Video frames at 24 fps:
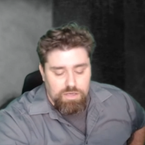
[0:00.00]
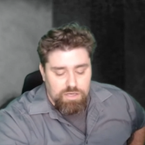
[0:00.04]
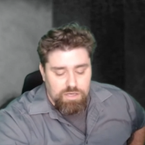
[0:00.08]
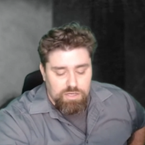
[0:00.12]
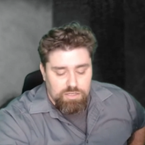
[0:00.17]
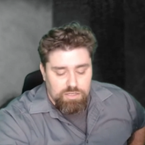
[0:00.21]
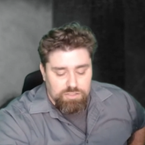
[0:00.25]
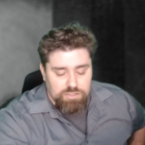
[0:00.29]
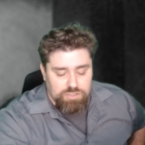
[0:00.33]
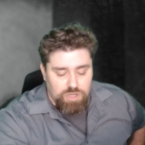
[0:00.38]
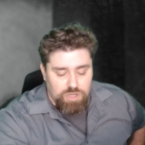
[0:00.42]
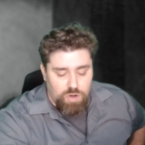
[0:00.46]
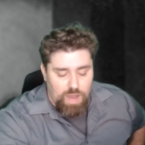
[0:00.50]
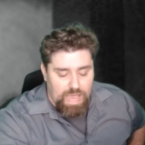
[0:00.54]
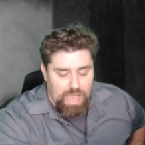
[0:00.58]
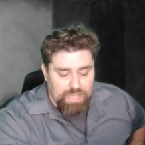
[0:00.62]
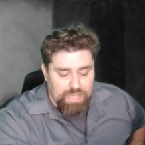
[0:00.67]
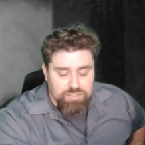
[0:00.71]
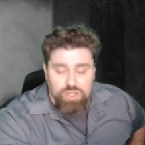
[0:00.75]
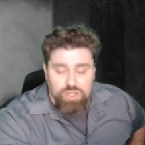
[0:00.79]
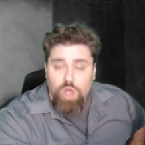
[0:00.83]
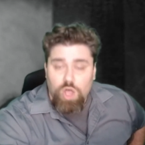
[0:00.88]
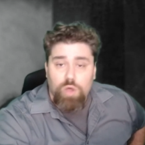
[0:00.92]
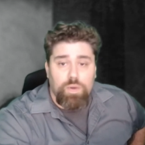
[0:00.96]
So,
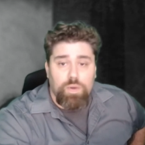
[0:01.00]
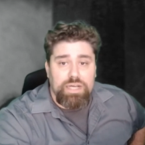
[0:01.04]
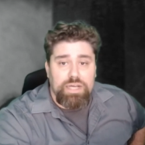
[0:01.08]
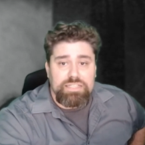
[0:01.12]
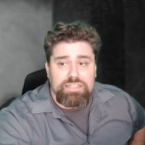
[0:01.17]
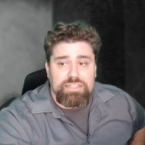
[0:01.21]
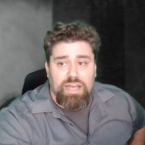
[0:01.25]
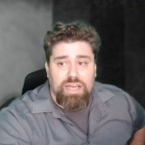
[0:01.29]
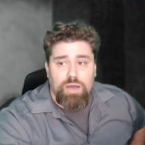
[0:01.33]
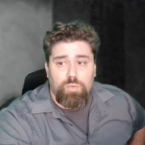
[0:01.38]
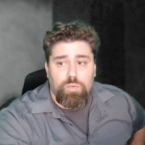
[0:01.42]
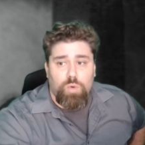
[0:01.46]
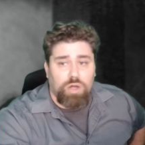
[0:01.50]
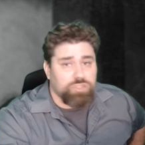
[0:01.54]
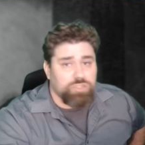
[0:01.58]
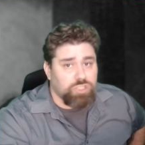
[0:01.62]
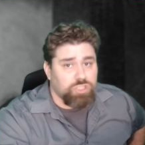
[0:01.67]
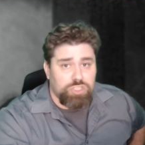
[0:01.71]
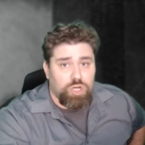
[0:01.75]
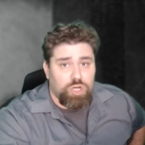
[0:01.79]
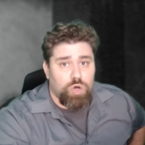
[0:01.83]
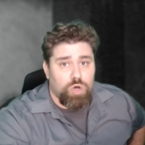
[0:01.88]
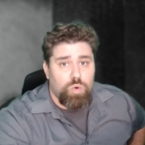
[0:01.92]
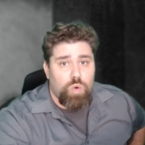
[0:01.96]
as always, I want
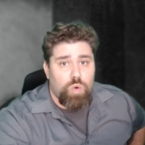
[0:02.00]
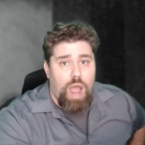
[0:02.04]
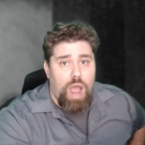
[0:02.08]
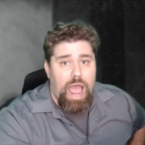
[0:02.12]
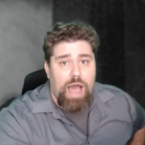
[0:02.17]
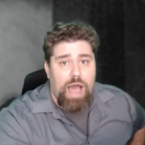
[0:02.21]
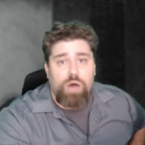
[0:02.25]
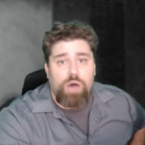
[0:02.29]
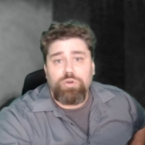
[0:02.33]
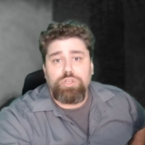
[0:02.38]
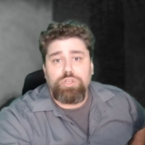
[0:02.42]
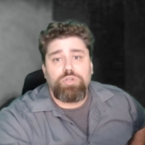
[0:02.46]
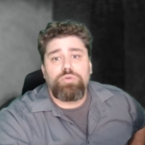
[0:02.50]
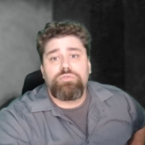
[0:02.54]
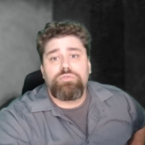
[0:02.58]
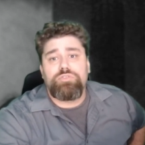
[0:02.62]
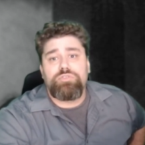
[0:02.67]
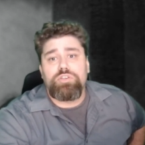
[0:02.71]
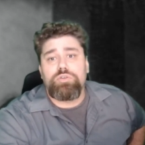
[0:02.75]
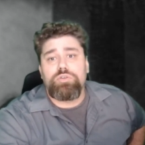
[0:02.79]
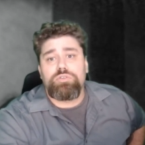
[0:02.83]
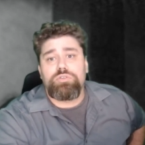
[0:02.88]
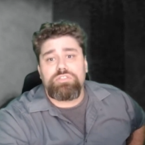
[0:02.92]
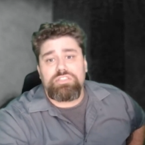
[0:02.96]
to know how you've
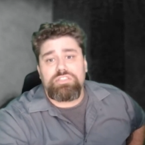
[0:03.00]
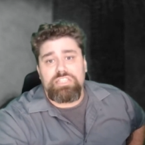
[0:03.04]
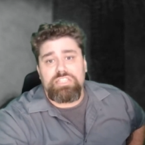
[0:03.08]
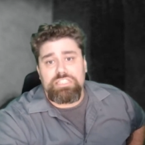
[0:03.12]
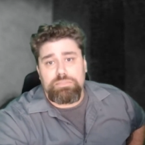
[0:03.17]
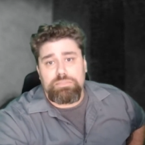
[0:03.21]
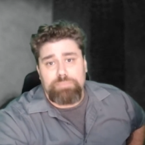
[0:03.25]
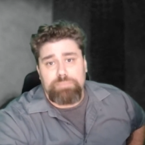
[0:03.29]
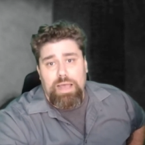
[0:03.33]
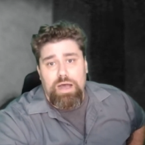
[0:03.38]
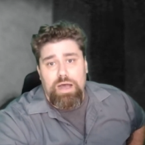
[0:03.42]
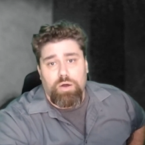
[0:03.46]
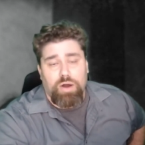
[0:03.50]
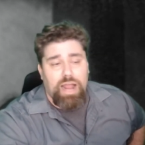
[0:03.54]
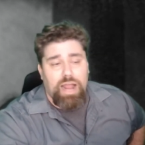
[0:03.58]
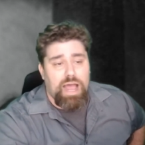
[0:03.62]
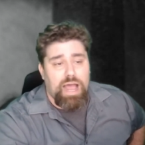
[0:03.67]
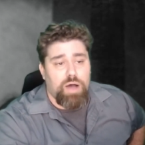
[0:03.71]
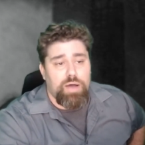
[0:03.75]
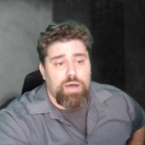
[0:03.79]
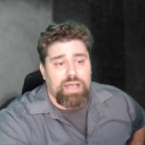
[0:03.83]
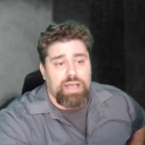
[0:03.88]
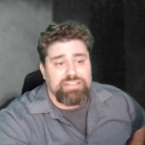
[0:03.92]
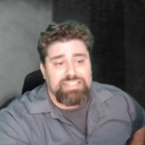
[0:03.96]
used this power.
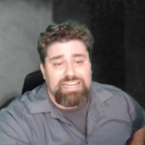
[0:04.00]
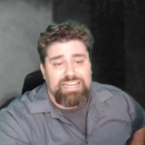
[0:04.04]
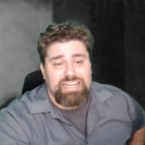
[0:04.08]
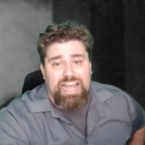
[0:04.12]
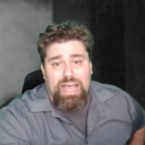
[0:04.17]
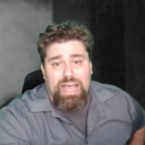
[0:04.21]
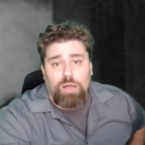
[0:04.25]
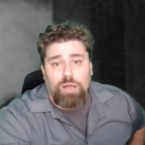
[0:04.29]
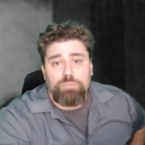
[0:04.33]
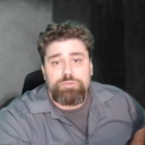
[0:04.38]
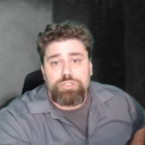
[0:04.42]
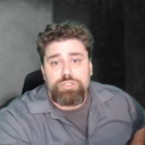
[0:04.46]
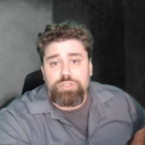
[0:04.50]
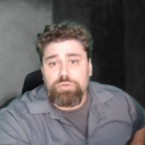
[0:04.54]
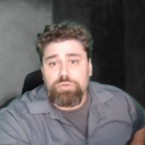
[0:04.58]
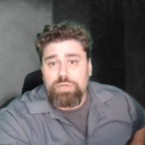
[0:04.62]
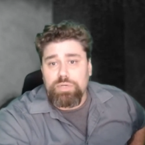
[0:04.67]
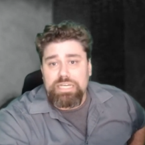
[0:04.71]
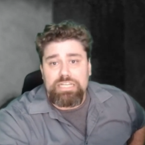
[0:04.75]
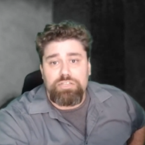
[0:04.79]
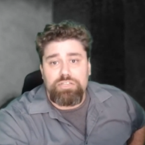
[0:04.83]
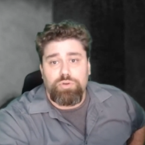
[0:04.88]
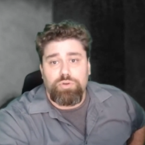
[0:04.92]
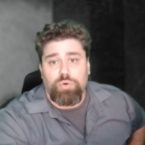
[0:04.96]
How has it helped you
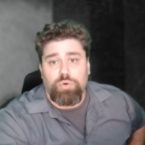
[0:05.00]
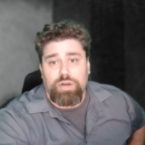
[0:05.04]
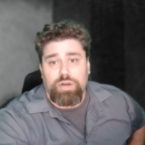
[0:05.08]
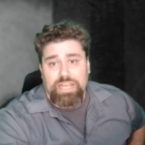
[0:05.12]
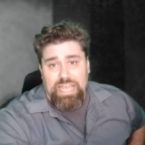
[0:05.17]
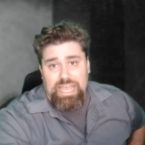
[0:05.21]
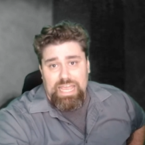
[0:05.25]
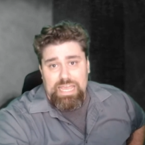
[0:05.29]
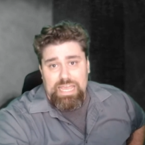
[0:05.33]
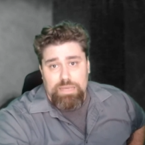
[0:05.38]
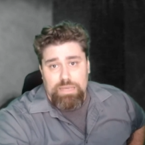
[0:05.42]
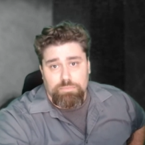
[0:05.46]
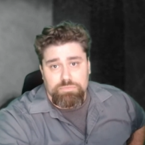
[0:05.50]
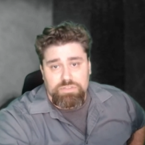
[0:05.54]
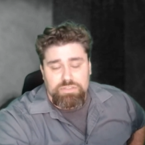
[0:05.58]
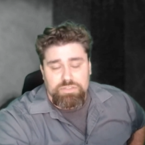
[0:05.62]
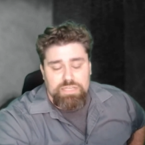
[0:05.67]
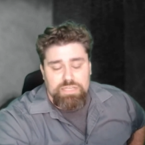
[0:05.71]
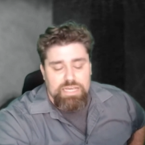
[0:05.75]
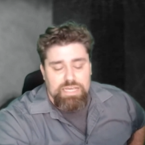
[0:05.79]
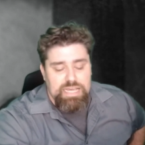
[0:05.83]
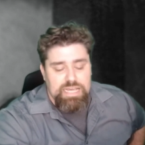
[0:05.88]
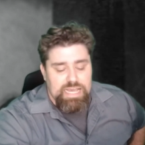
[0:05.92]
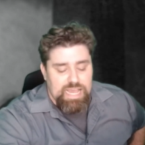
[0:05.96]
in your
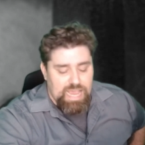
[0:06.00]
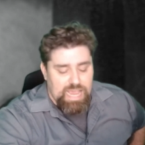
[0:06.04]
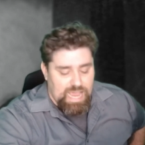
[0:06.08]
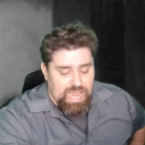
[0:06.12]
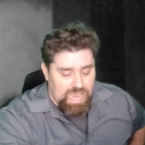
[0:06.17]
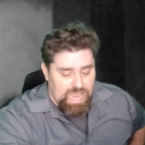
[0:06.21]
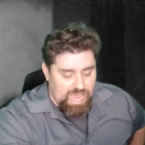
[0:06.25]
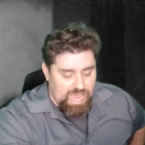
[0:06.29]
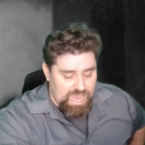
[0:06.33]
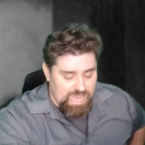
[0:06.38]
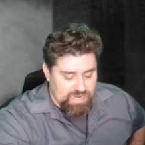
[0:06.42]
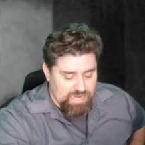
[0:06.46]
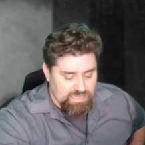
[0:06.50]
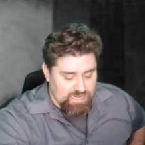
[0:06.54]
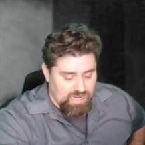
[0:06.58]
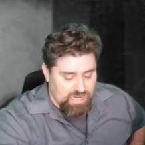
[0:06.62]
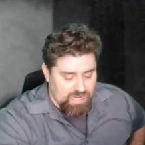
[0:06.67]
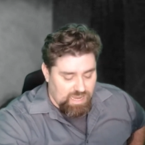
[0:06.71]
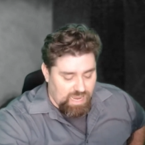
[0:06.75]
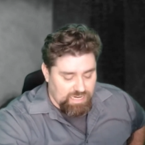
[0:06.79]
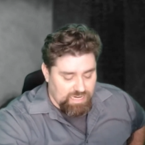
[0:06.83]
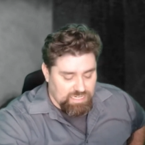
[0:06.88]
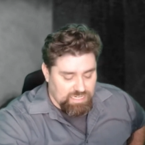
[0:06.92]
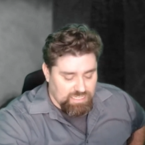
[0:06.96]
games? And
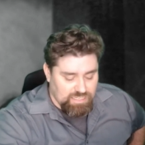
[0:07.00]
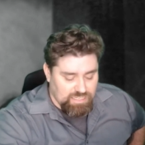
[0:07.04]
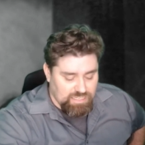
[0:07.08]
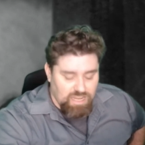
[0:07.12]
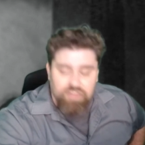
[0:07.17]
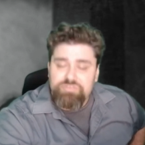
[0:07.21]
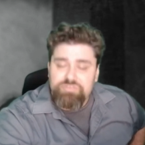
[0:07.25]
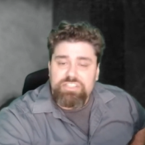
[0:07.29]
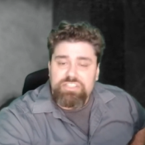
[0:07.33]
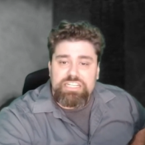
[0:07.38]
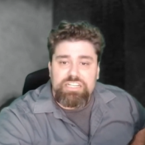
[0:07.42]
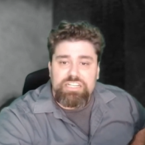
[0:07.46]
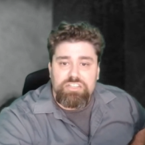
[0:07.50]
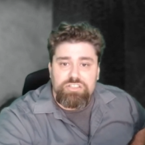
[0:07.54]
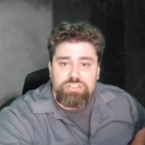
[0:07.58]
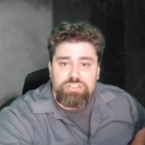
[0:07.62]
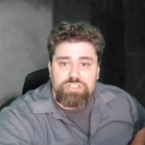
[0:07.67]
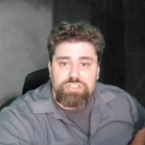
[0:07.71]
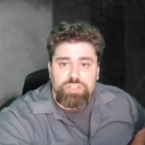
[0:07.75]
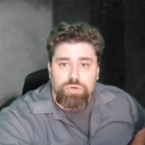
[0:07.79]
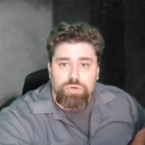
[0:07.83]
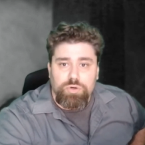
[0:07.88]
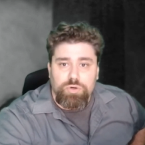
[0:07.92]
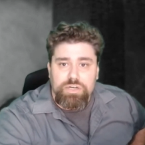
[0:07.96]
uh, I'd love to hear your
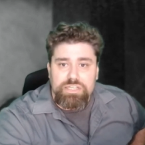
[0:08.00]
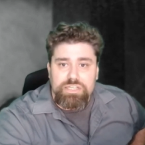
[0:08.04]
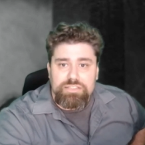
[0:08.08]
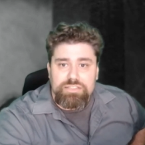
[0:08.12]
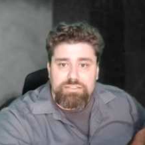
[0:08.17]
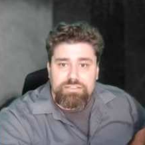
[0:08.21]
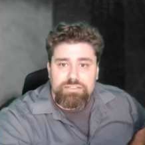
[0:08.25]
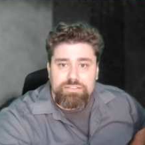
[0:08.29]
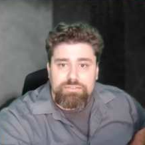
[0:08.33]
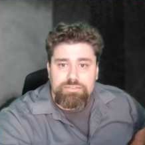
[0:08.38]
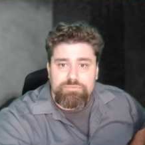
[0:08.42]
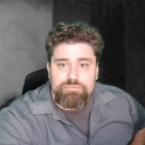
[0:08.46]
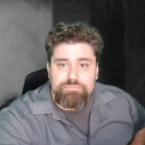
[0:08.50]
stories.